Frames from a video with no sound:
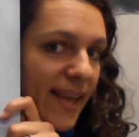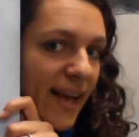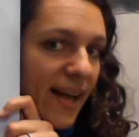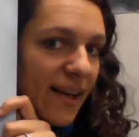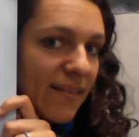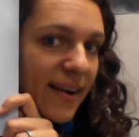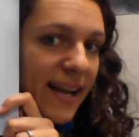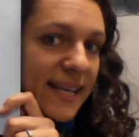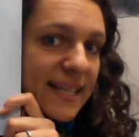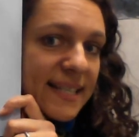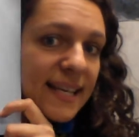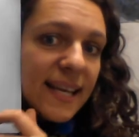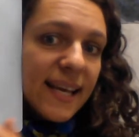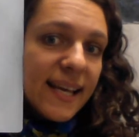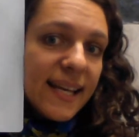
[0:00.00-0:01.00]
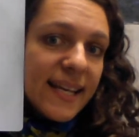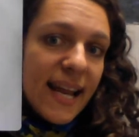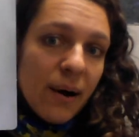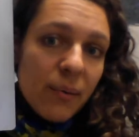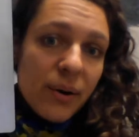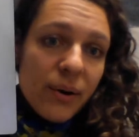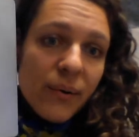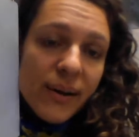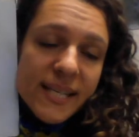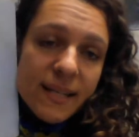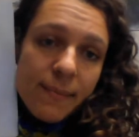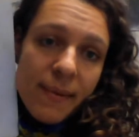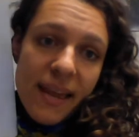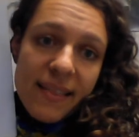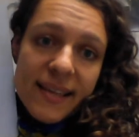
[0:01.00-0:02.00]
All right, now we're going to
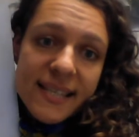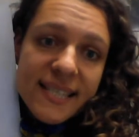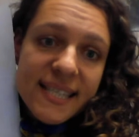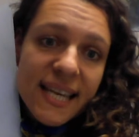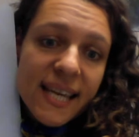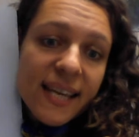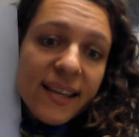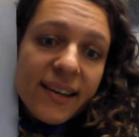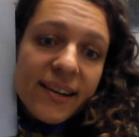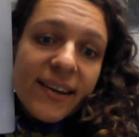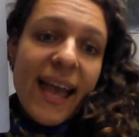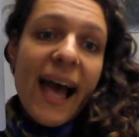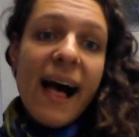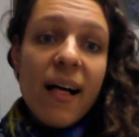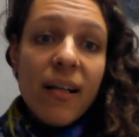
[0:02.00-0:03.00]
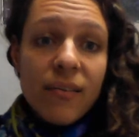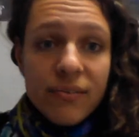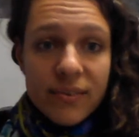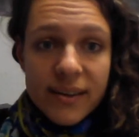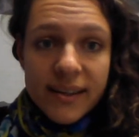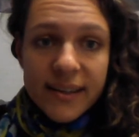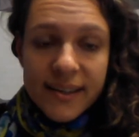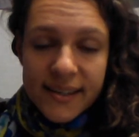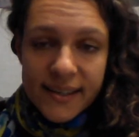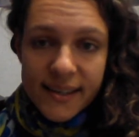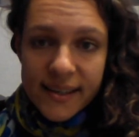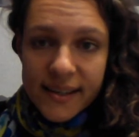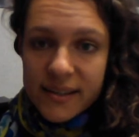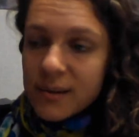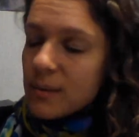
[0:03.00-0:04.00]
make the singular calf
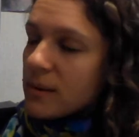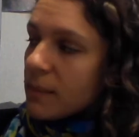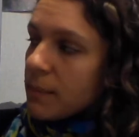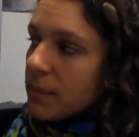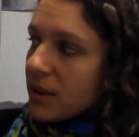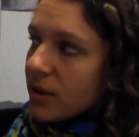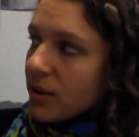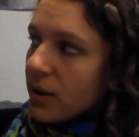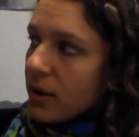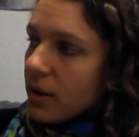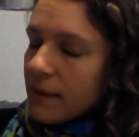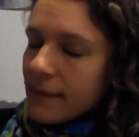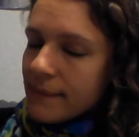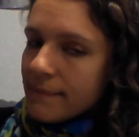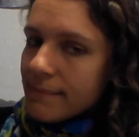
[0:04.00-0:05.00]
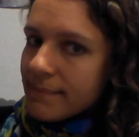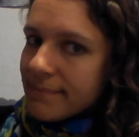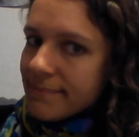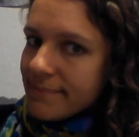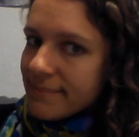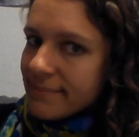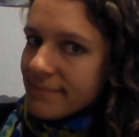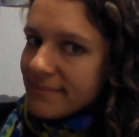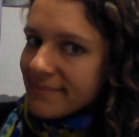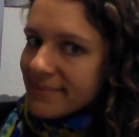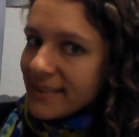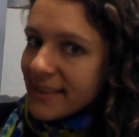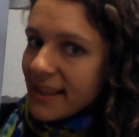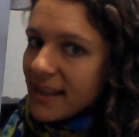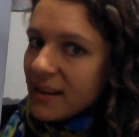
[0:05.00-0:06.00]
into the plural.
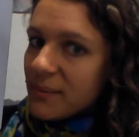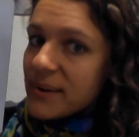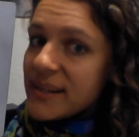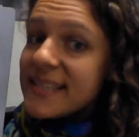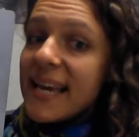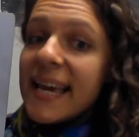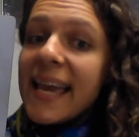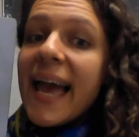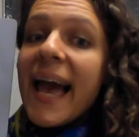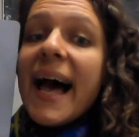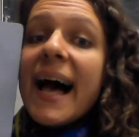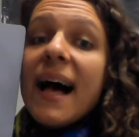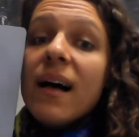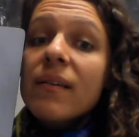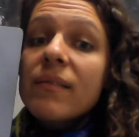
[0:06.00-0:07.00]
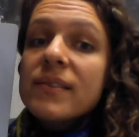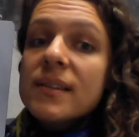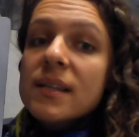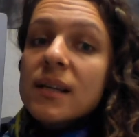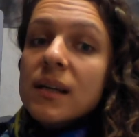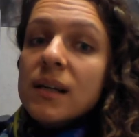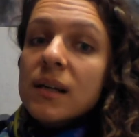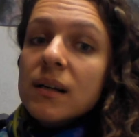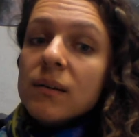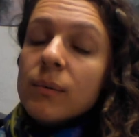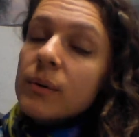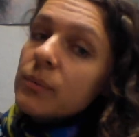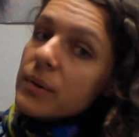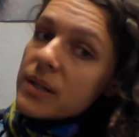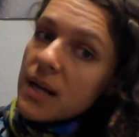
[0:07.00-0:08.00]
We say calves.
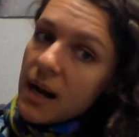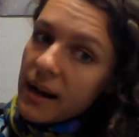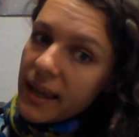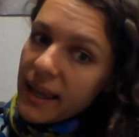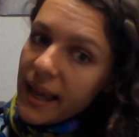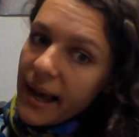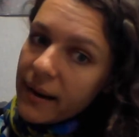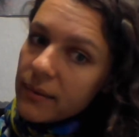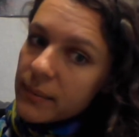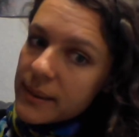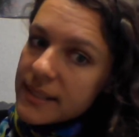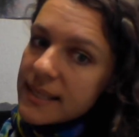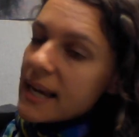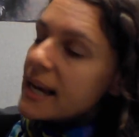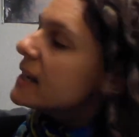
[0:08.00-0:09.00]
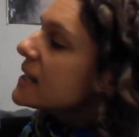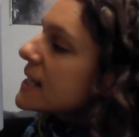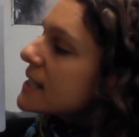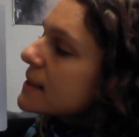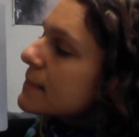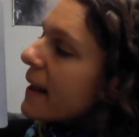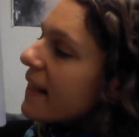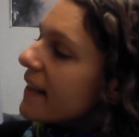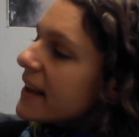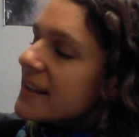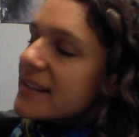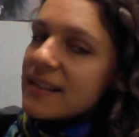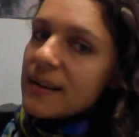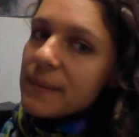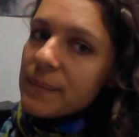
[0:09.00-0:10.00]
When we're talking, how do we say it to spell
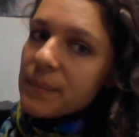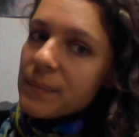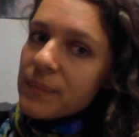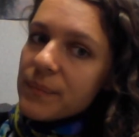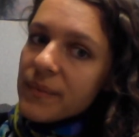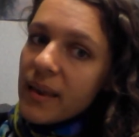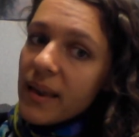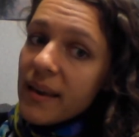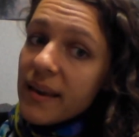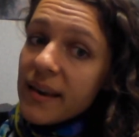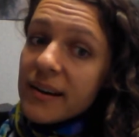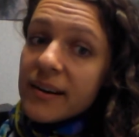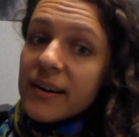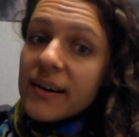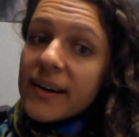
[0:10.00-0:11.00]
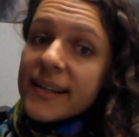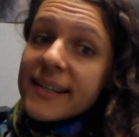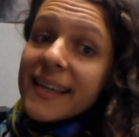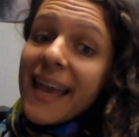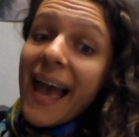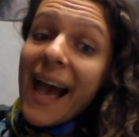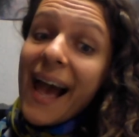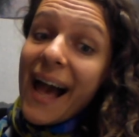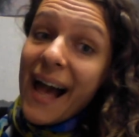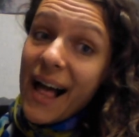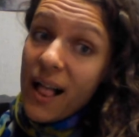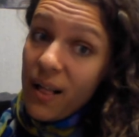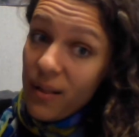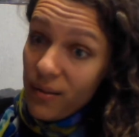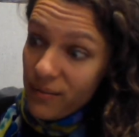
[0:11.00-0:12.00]
it? Good,
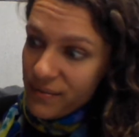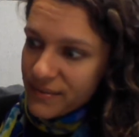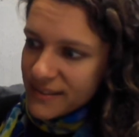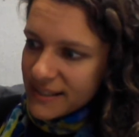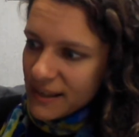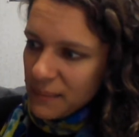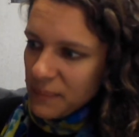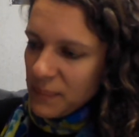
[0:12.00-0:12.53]
calves.